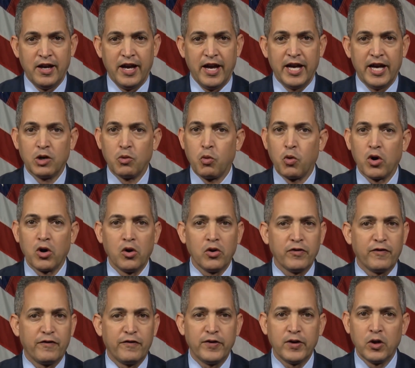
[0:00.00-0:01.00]
In a world
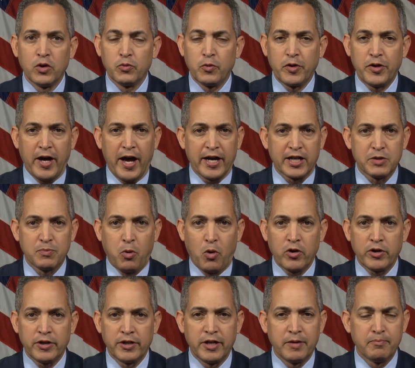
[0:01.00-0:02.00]
filled with
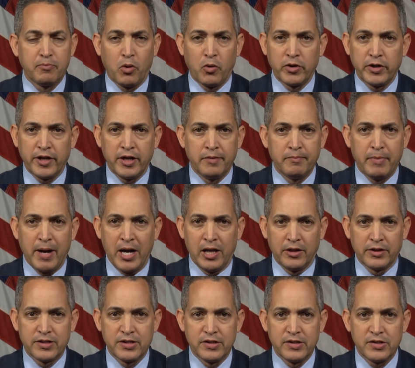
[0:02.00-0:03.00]
export and import
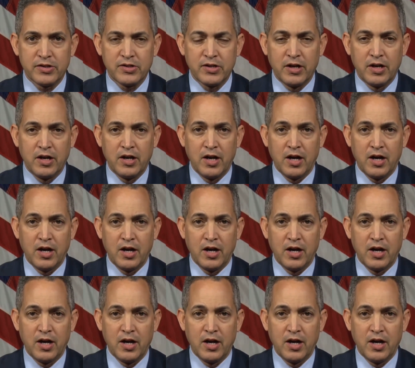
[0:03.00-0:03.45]
imbalances,